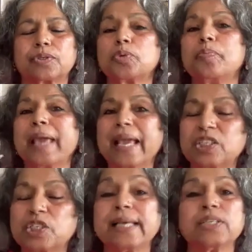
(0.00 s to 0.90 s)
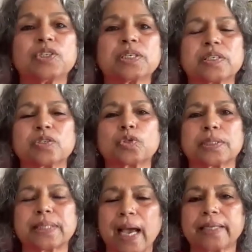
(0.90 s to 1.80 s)
to make changes in
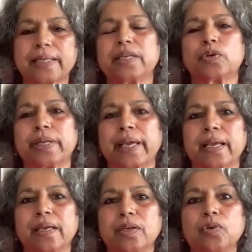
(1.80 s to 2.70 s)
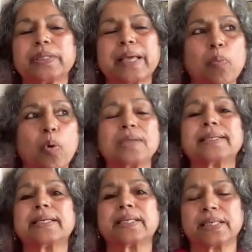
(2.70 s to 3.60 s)
society today? You know, there was
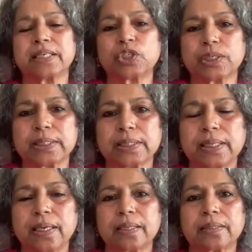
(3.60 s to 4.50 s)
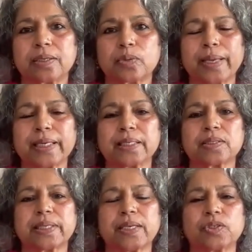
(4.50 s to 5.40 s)
an urgency in the
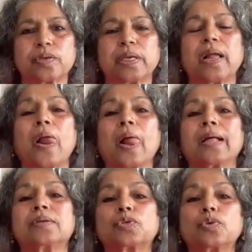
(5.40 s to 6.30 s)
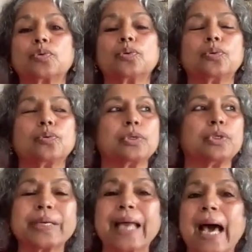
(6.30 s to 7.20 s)
20th century to
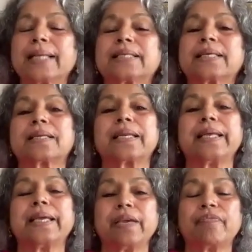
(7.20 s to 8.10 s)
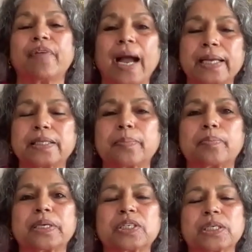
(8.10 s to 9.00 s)
unitedly fight the
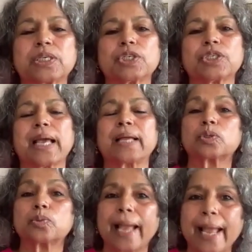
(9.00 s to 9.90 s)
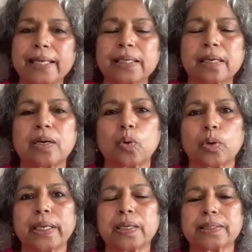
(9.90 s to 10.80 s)
British and to end
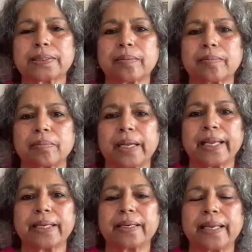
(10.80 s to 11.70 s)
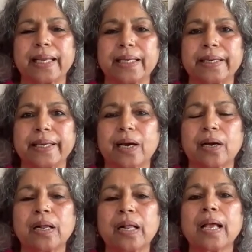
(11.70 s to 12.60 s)
colonialism in
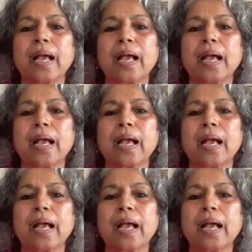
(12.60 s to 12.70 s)
India.